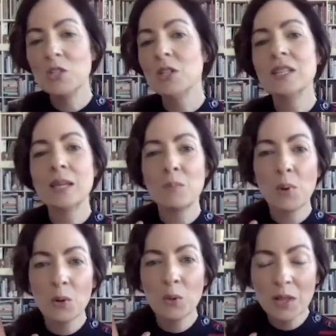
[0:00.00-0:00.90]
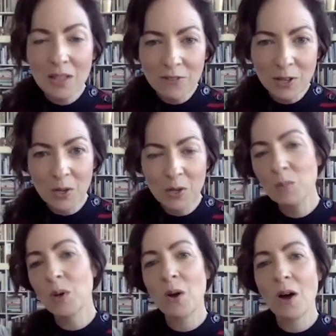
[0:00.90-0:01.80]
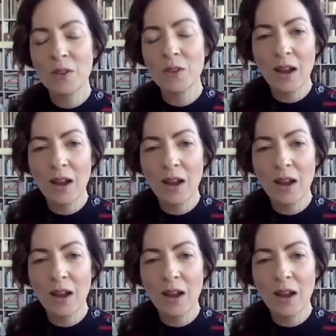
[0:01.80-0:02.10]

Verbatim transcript: She is a prolific cookbook author.